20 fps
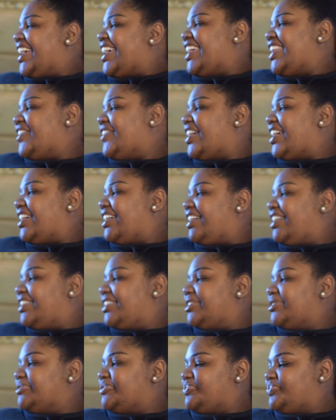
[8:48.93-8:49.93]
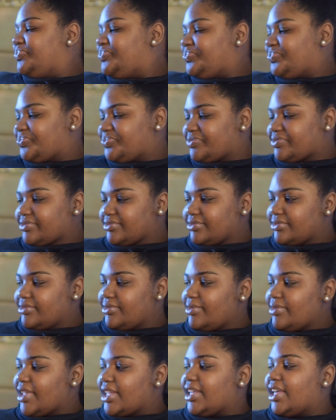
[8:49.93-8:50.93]
Anyway,
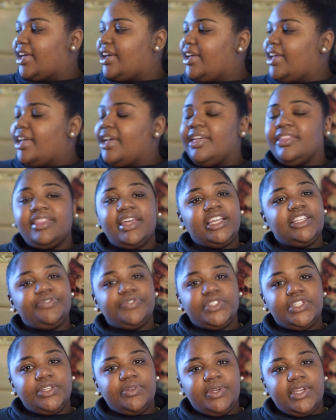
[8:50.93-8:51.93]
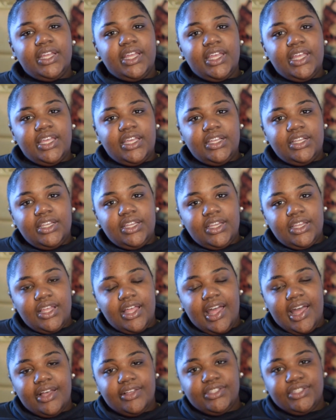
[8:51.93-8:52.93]
yeah, thanks for tuning in.
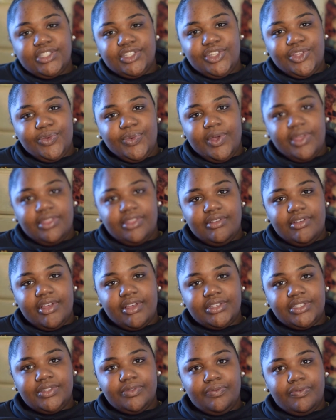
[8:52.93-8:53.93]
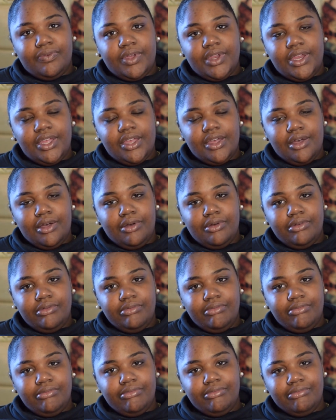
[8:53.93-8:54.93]
I'll see you in the next video.
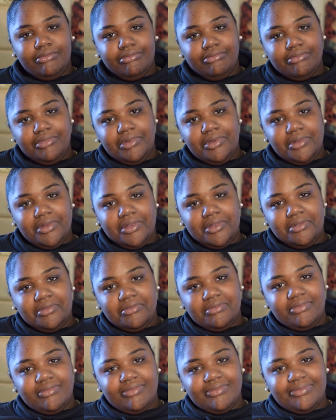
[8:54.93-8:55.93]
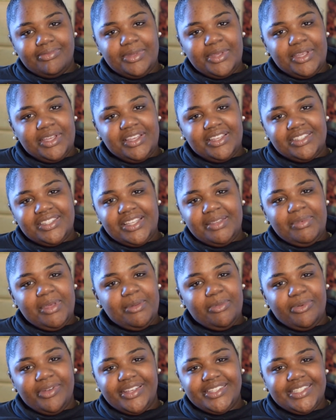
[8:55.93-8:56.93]
You know, be easy,
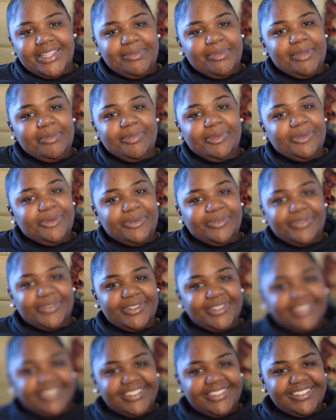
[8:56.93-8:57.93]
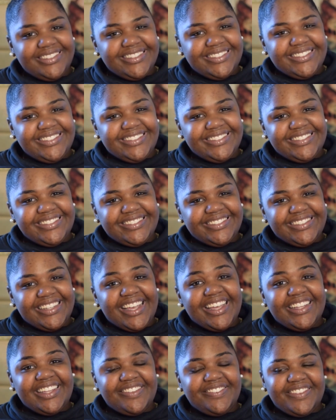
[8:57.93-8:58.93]
be breezy, be beautiful.
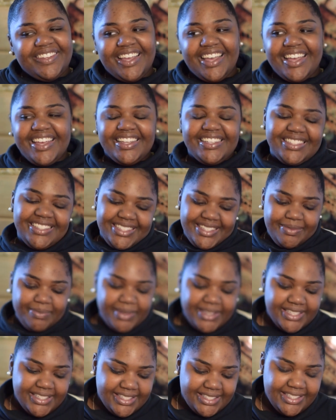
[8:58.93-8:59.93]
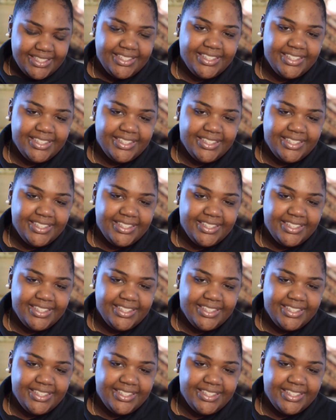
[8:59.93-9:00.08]
I love you guys. Peace.